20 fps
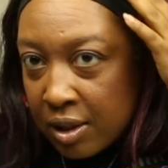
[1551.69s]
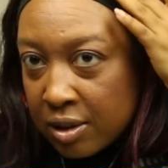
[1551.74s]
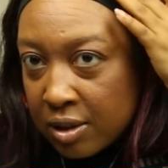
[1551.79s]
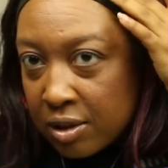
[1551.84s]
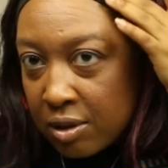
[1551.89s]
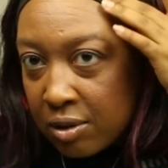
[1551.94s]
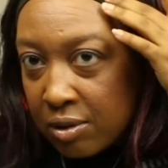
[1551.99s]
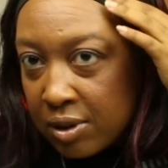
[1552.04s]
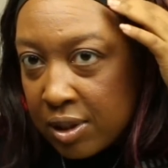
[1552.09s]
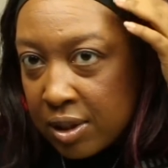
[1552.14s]

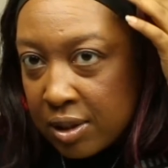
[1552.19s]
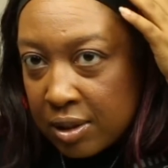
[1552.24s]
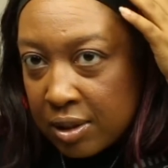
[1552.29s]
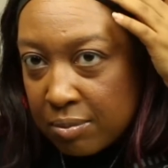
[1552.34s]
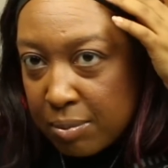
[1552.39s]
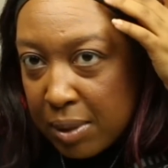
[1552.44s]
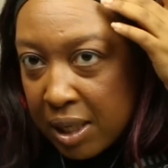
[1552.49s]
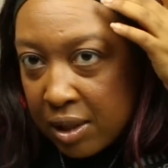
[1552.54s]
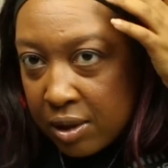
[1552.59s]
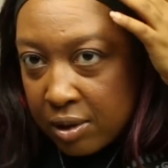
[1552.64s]
So
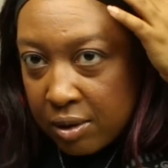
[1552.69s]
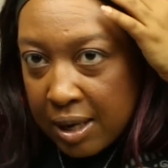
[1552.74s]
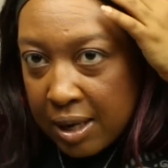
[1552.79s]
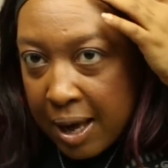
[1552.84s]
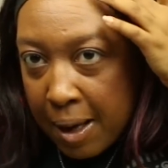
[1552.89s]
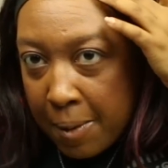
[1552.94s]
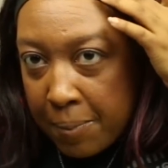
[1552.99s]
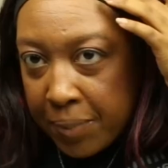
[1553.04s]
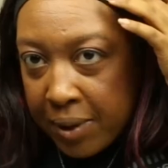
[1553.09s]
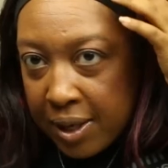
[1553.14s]
my little
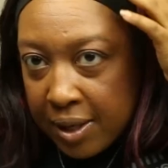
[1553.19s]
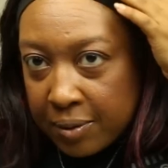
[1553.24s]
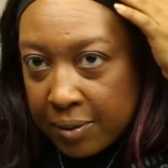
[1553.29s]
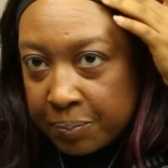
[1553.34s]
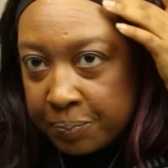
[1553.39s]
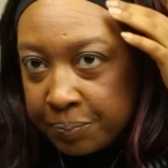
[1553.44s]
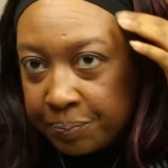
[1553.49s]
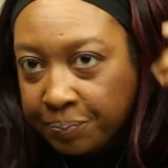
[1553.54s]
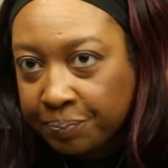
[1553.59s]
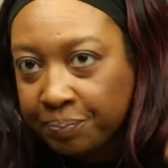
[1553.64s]
hat band.